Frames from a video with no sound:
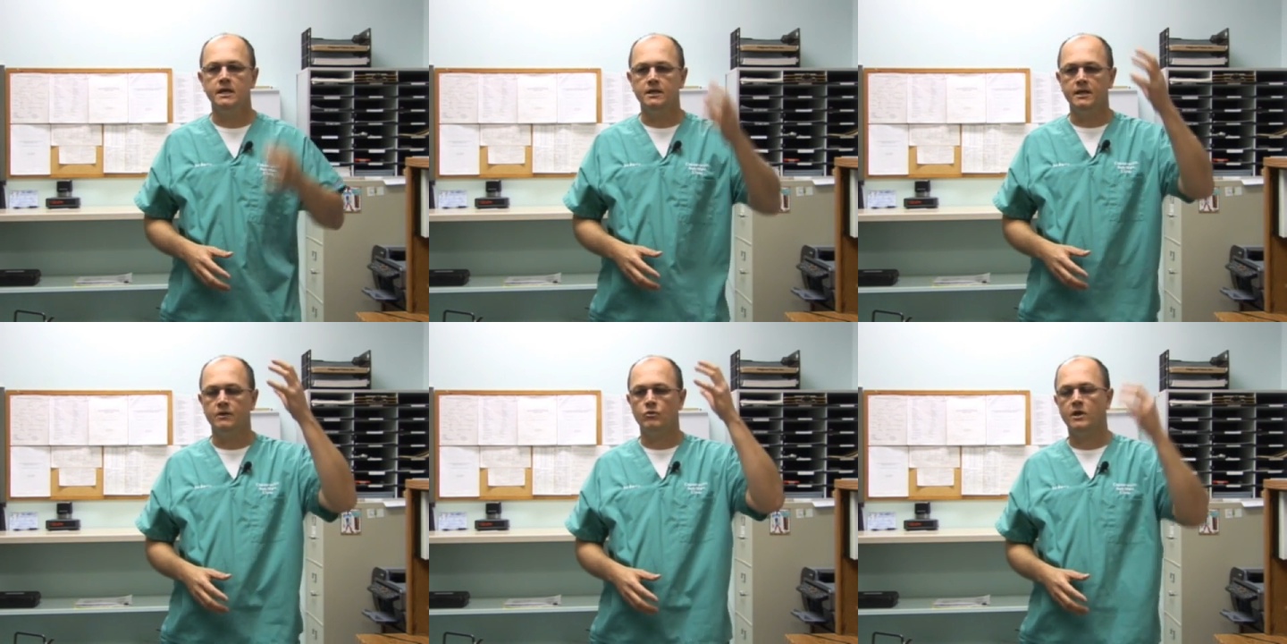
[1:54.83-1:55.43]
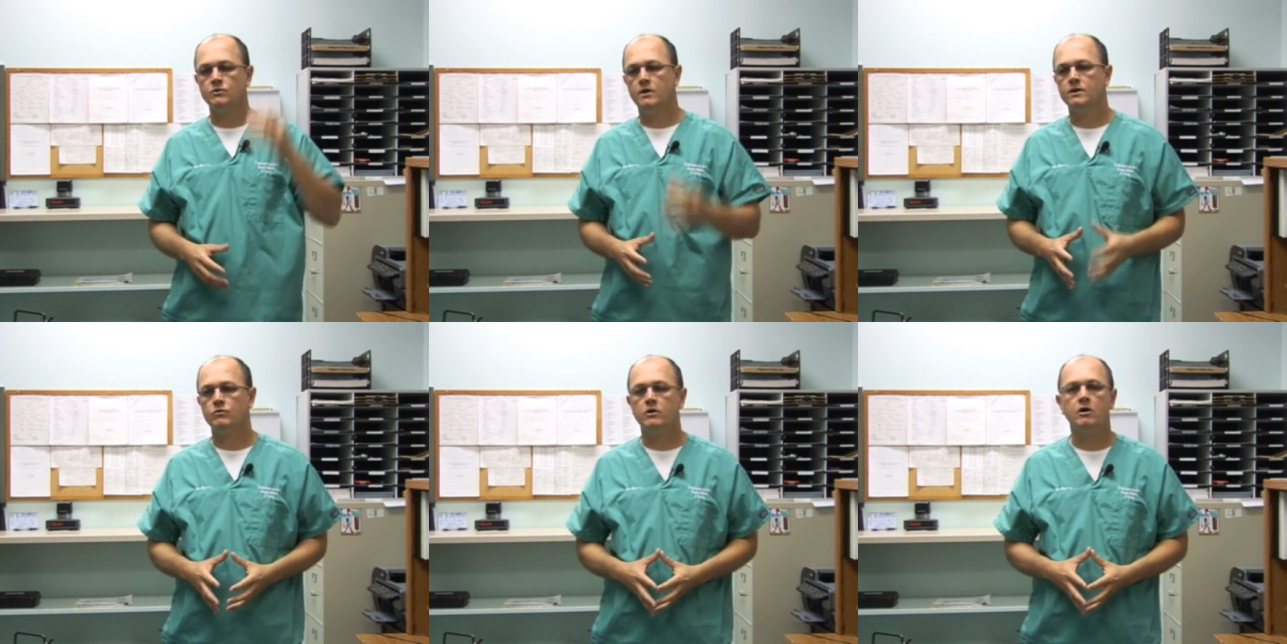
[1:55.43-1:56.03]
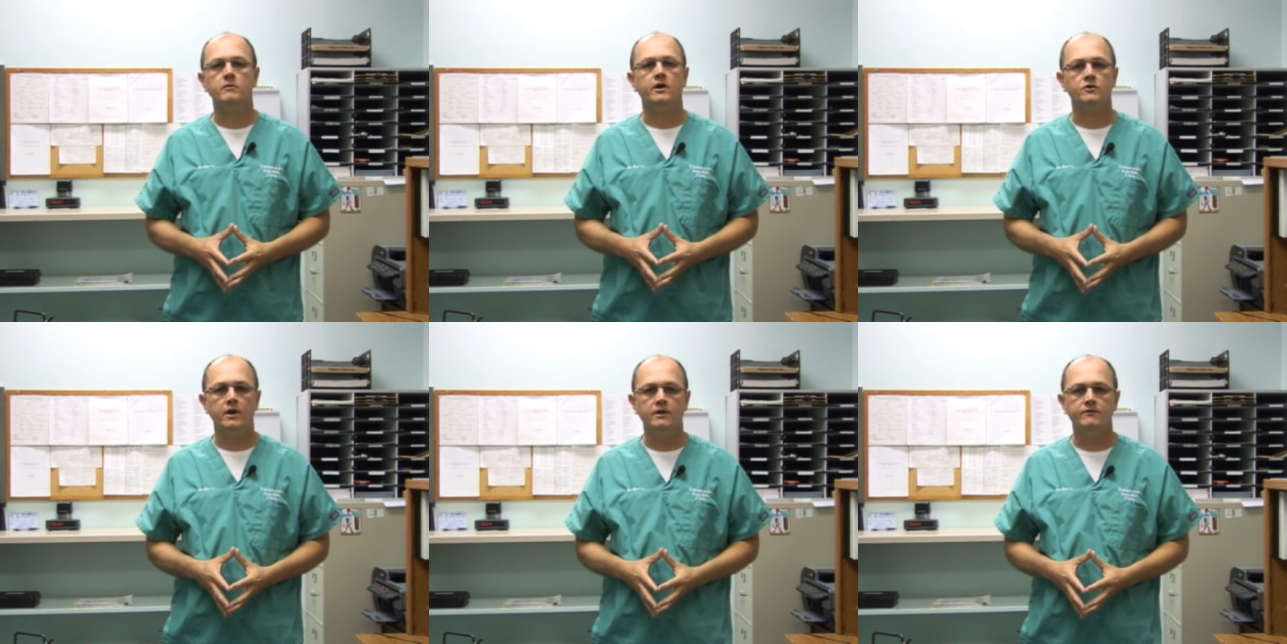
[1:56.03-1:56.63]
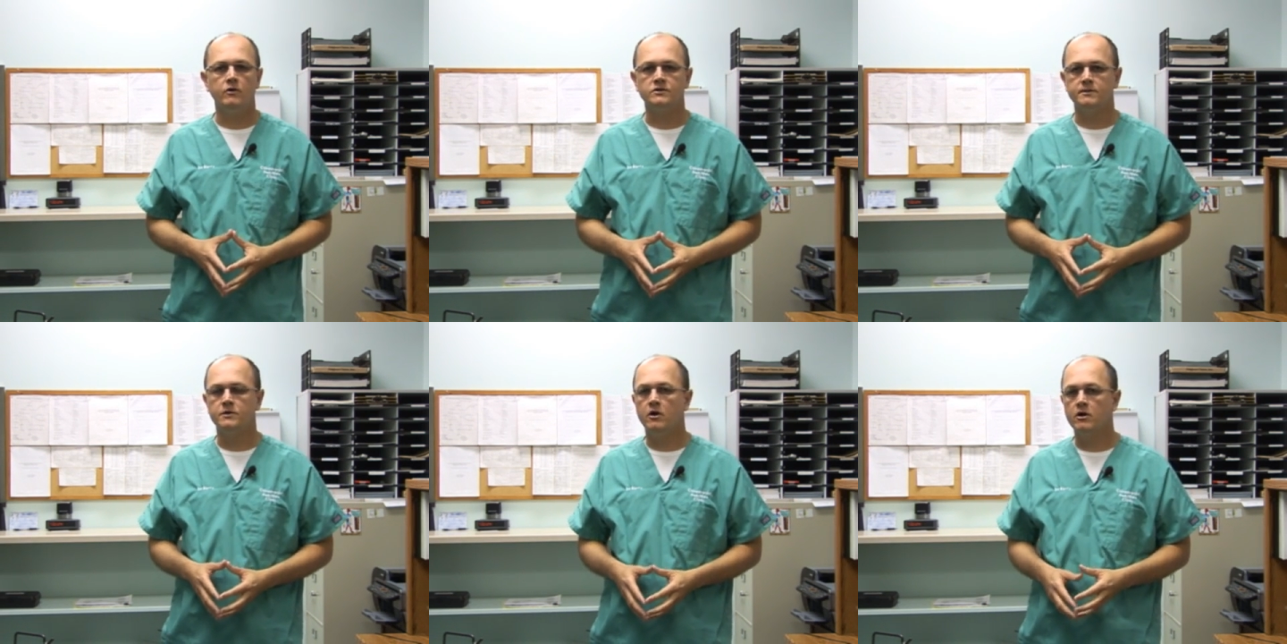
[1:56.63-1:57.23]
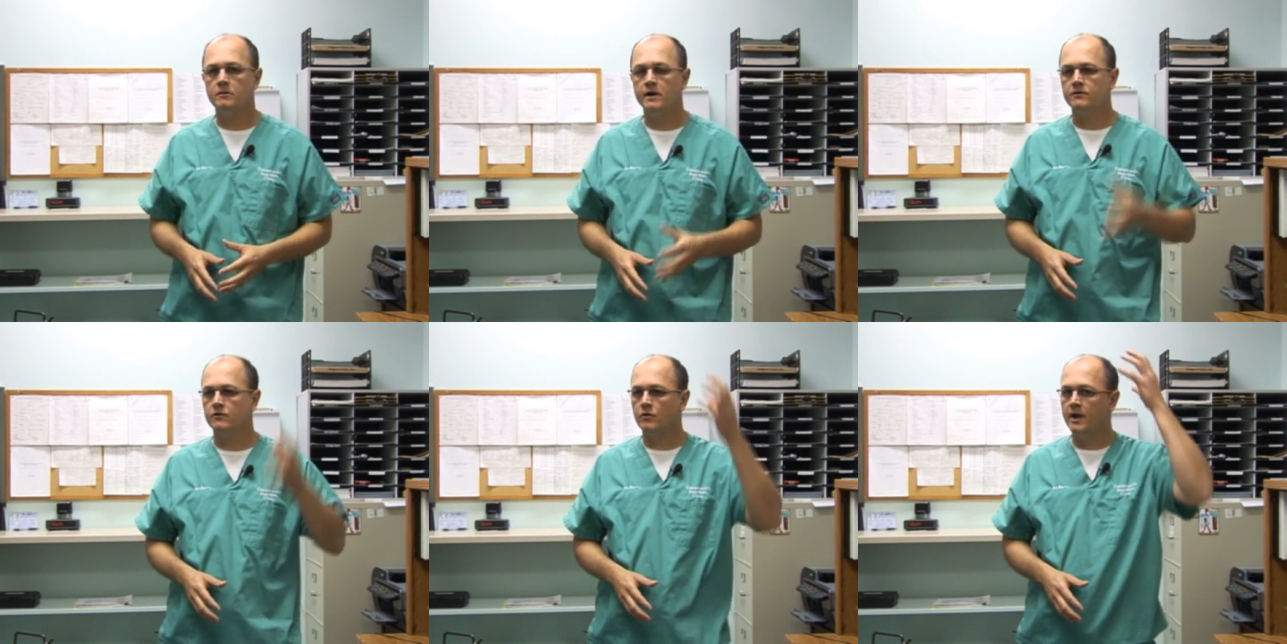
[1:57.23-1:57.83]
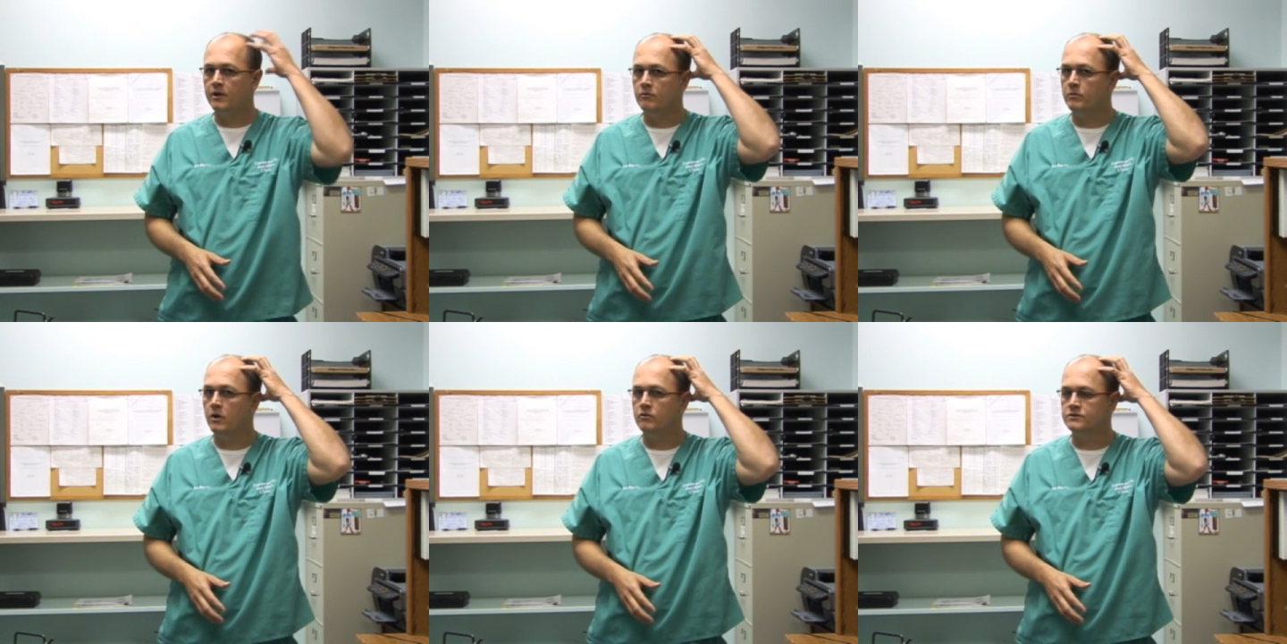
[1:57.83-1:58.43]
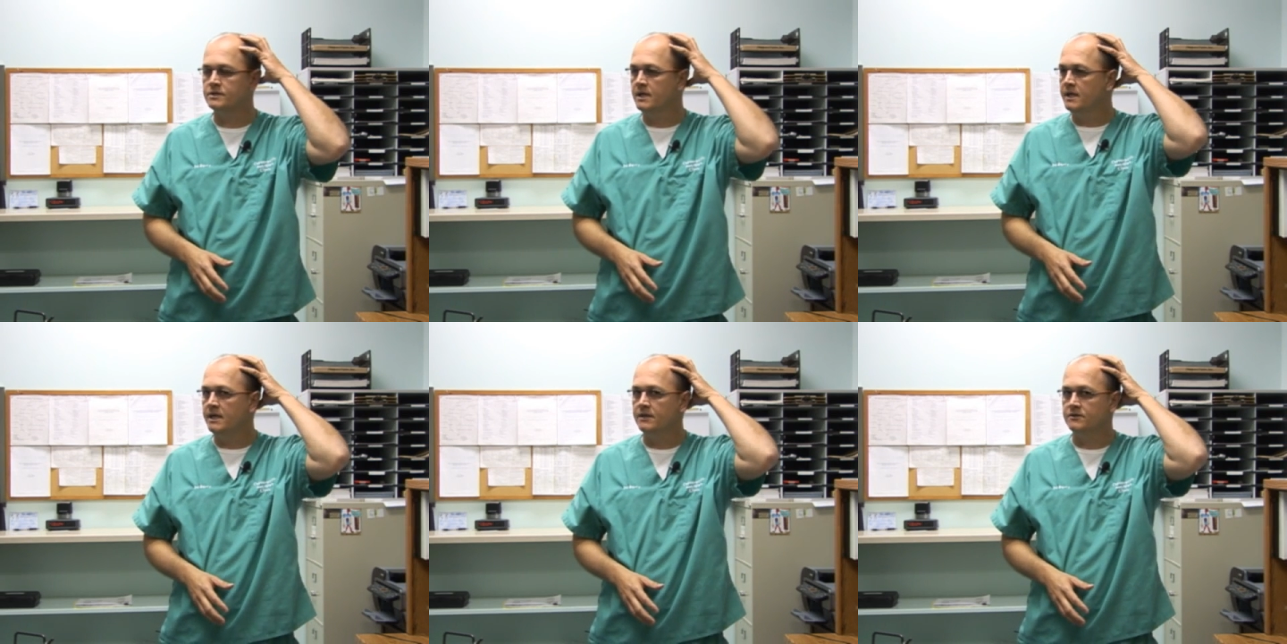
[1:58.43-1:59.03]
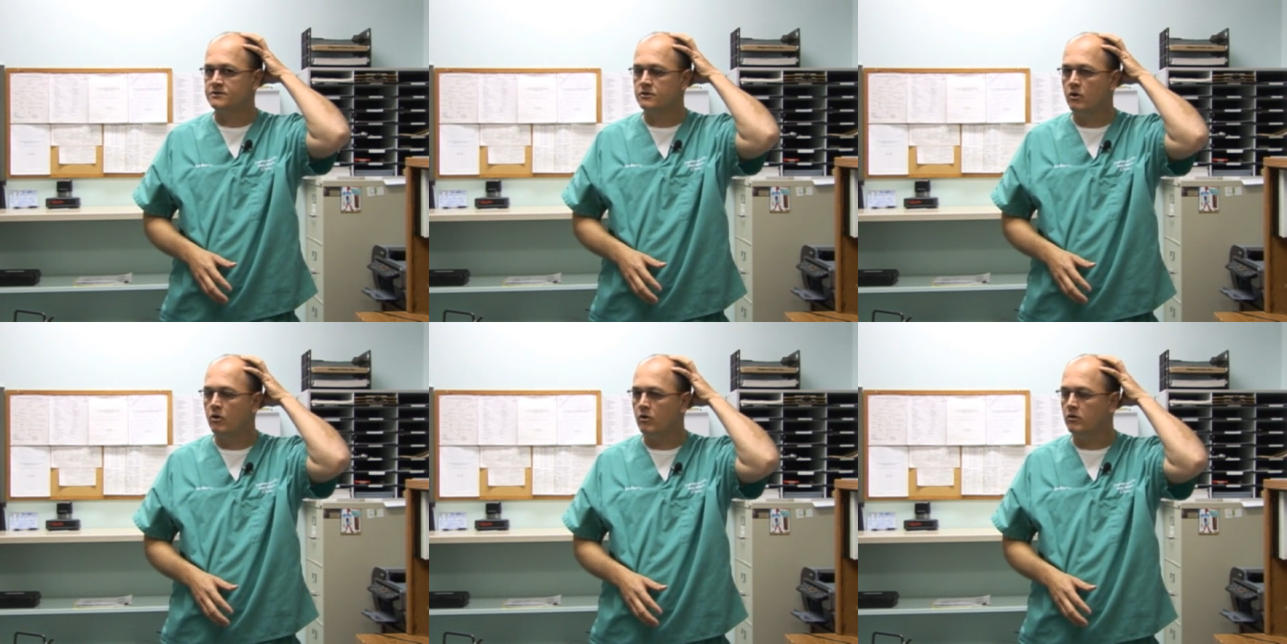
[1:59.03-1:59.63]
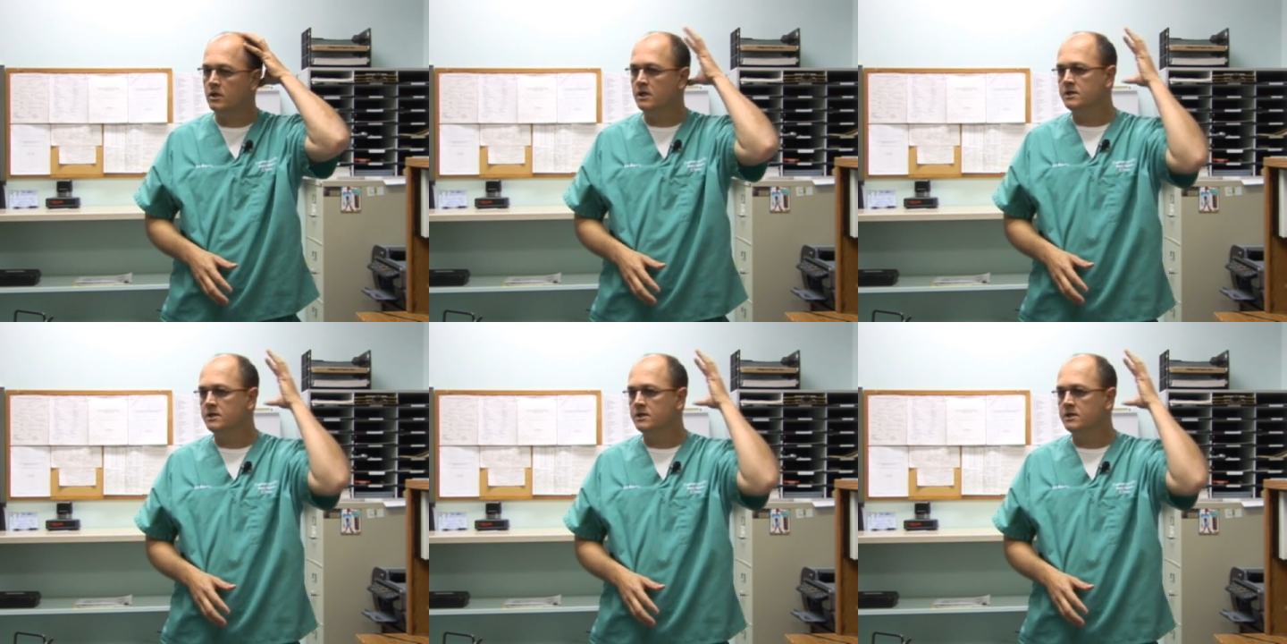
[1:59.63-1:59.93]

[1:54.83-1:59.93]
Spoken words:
and when I talk about cranial faults, I'm talking about the cranial bones in the skull.